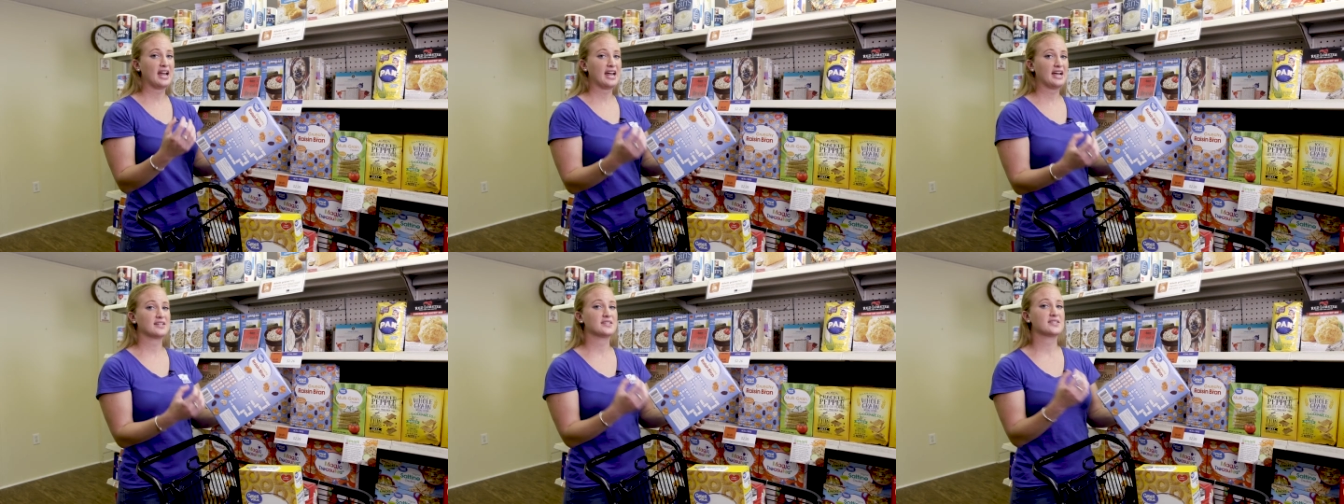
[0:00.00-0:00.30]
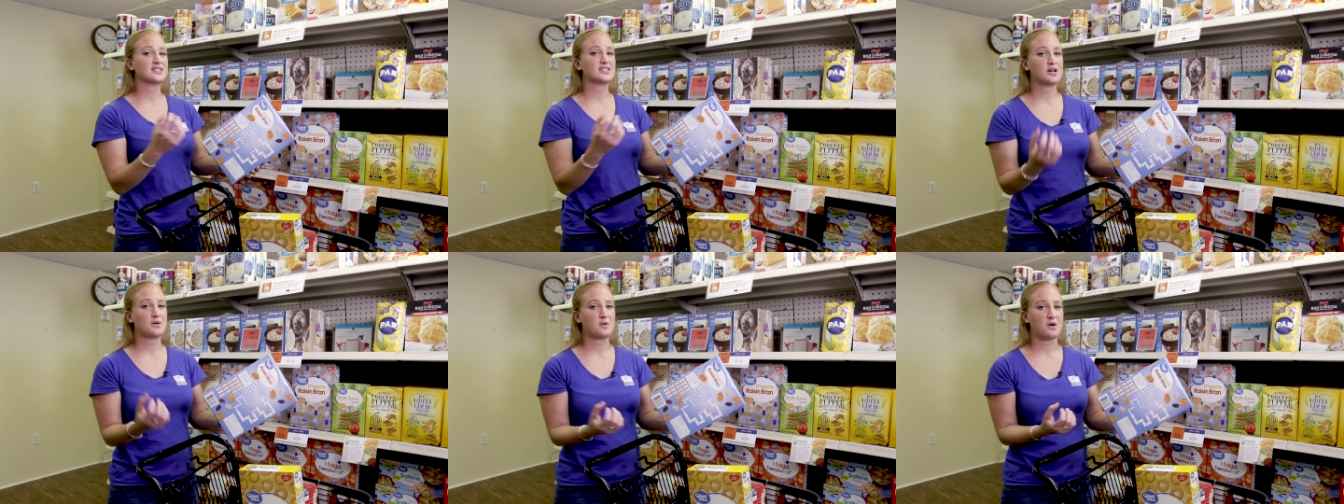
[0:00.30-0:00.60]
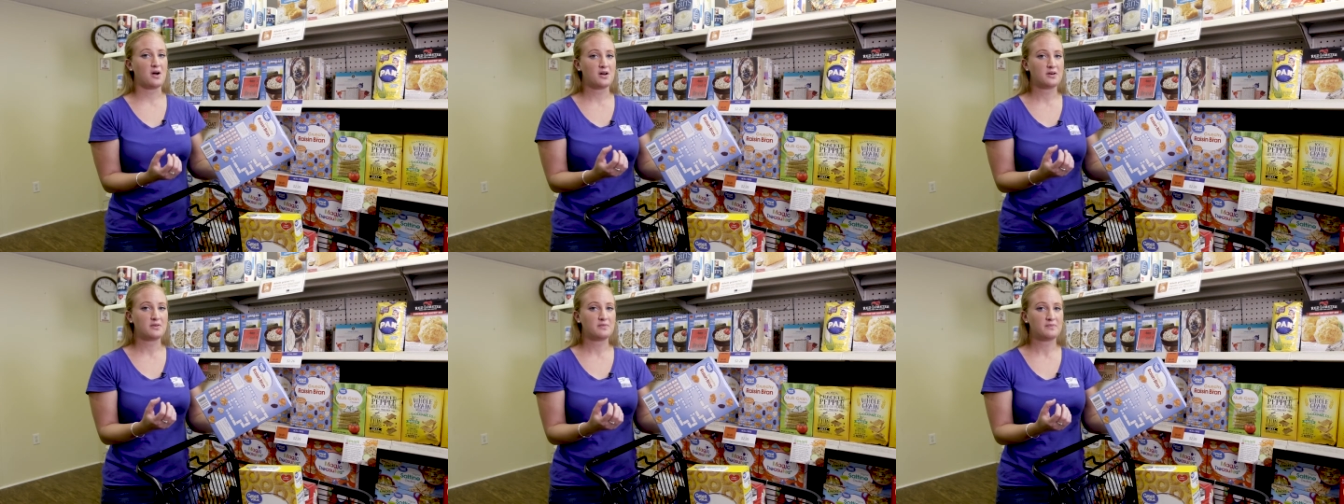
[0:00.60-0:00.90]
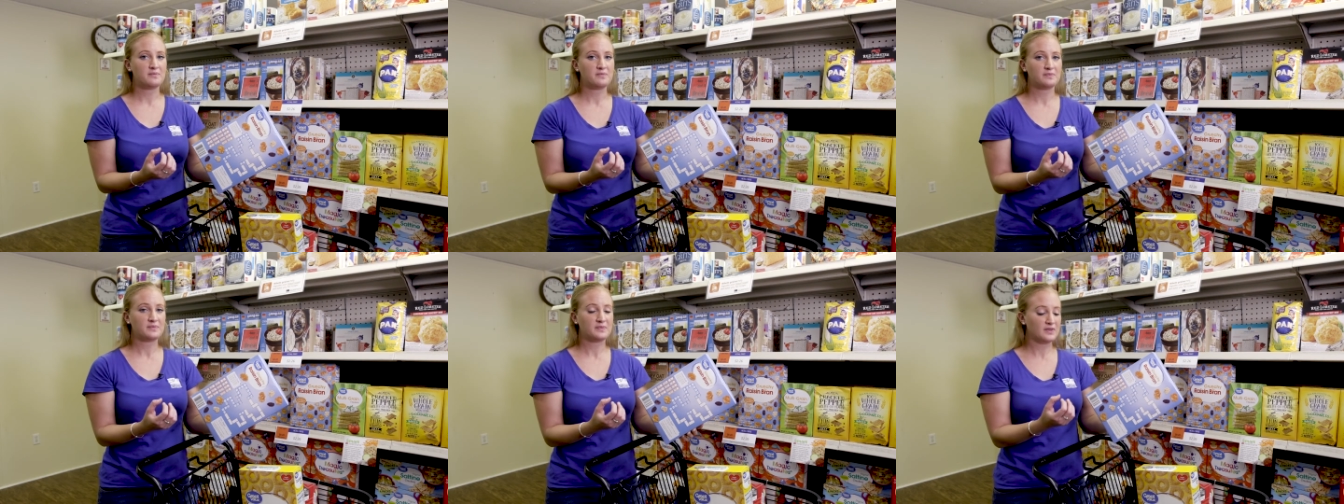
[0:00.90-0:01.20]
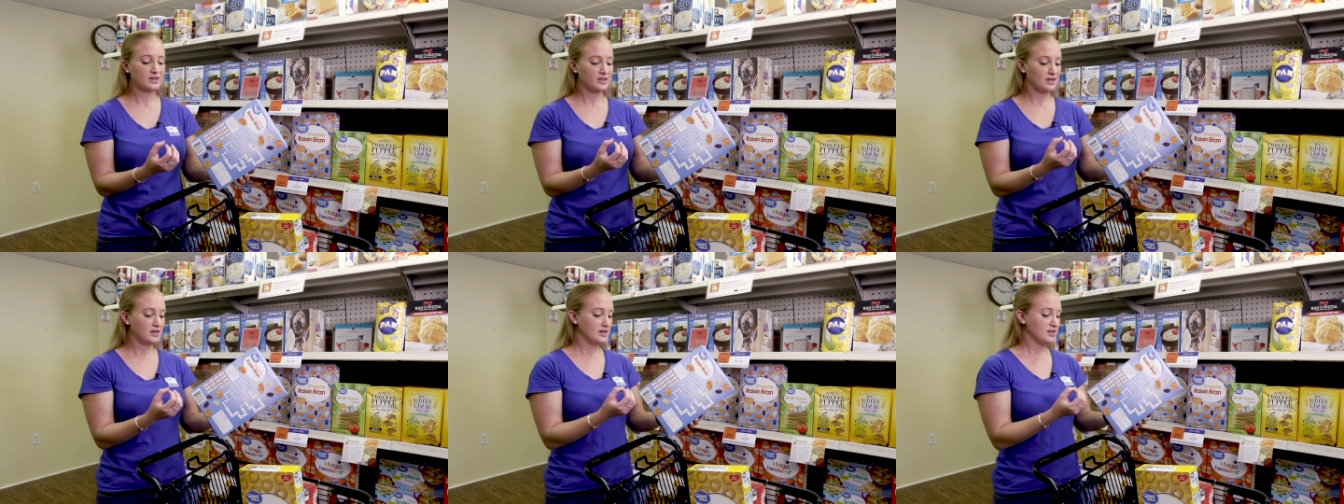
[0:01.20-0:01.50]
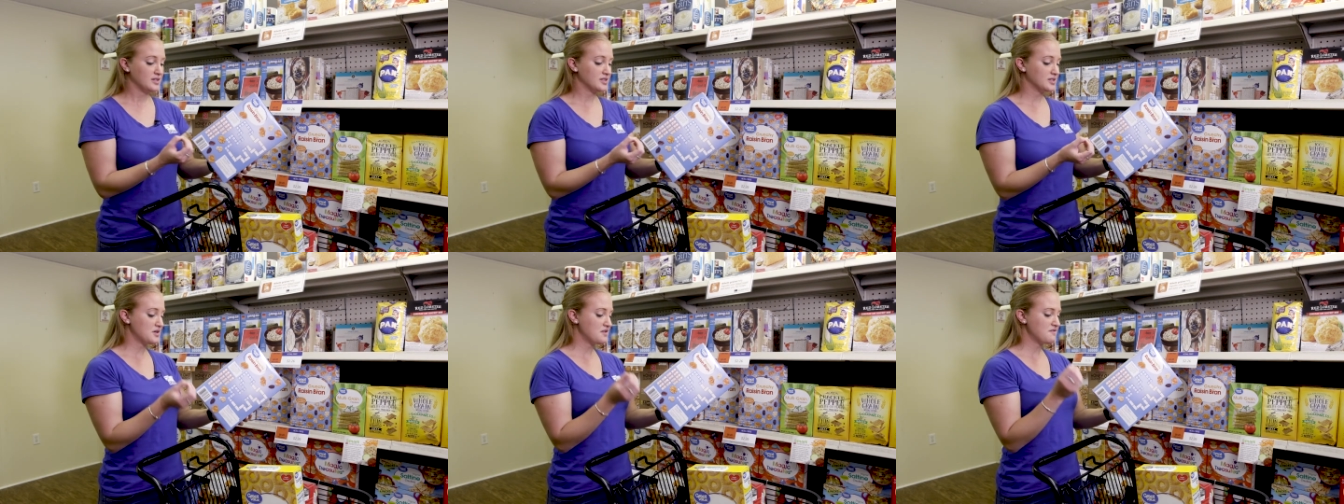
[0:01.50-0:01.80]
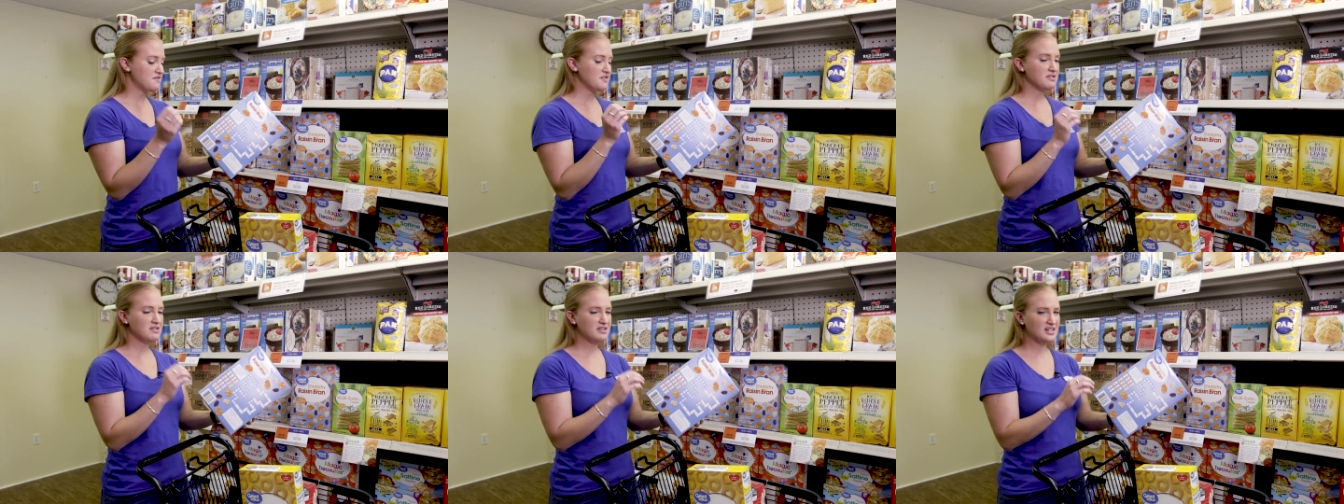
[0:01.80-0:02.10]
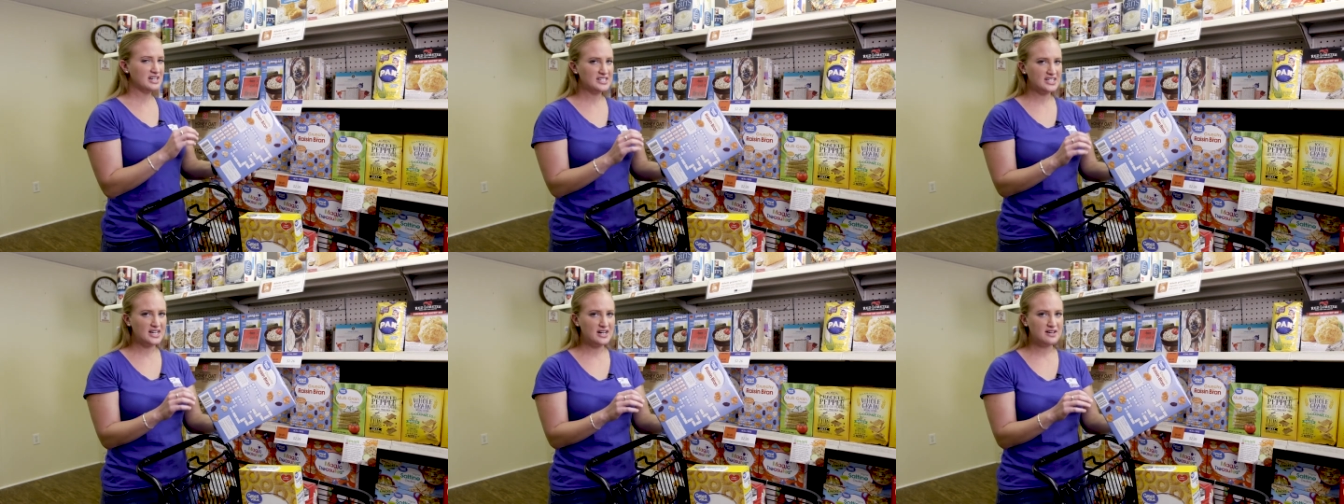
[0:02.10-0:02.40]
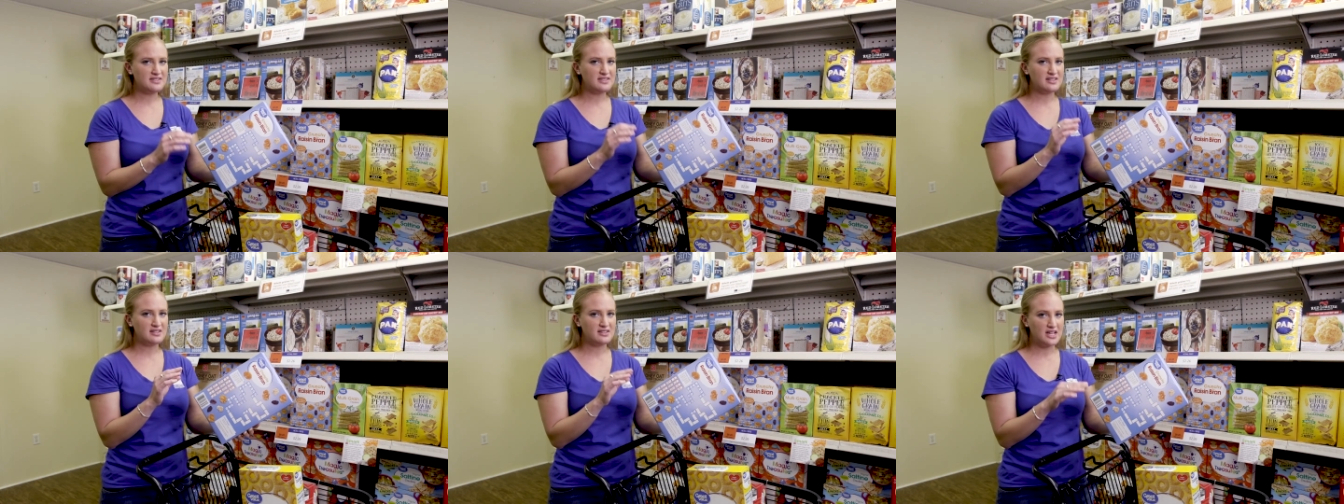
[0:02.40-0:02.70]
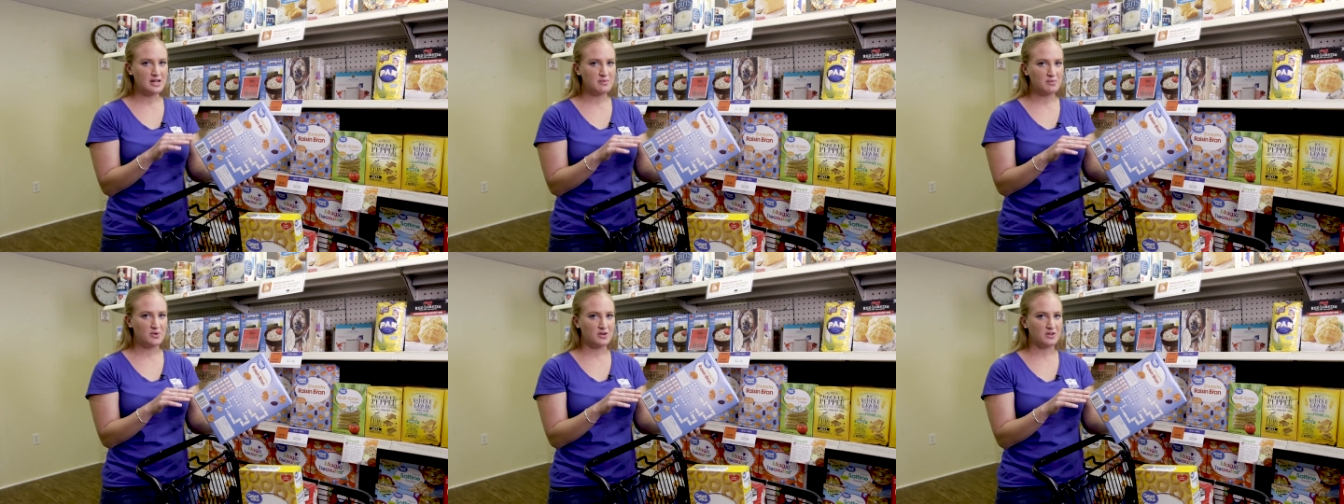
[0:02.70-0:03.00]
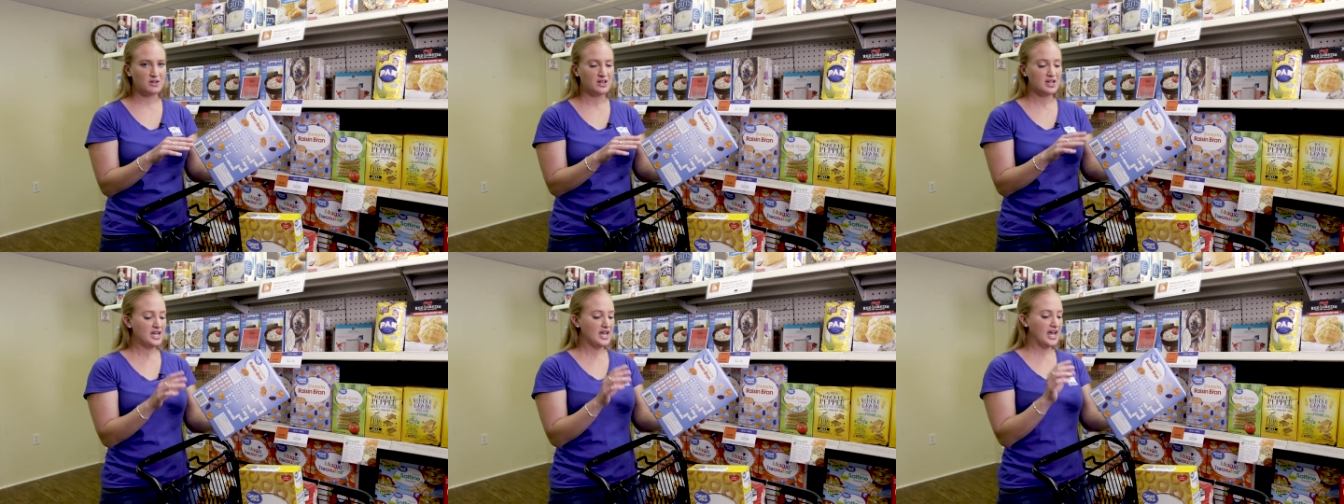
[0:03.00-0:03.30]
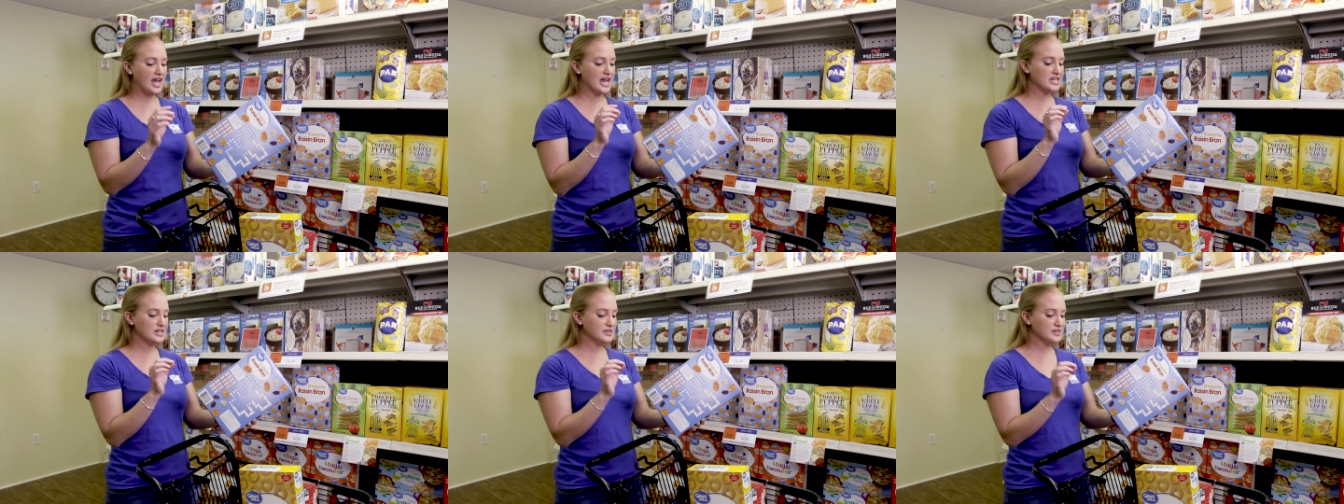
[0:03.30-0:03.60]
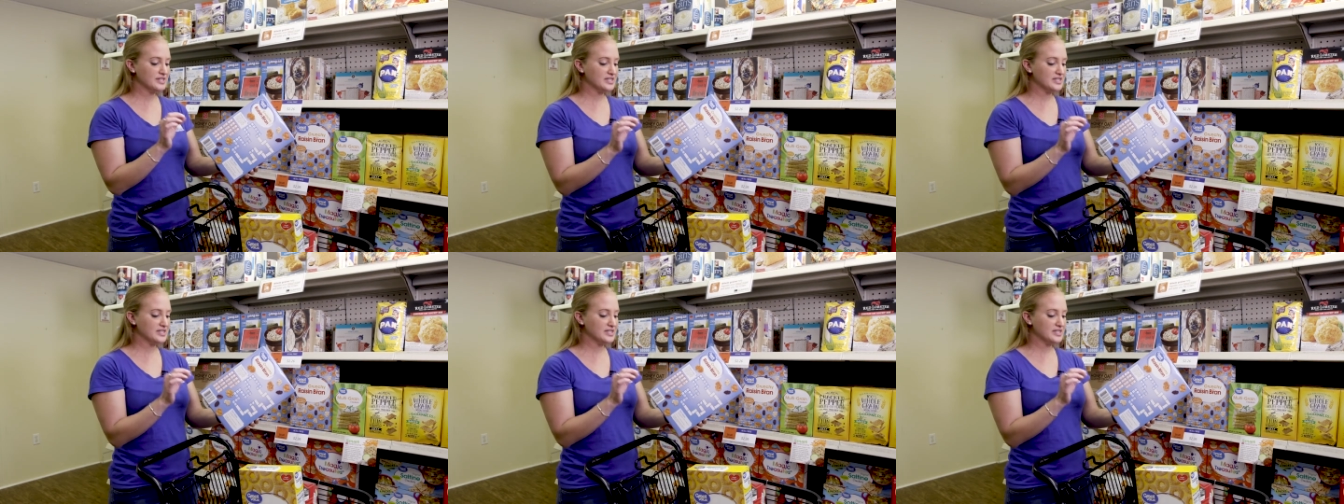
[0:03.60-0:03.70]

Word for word: and so on. So if you're looking down at the label and you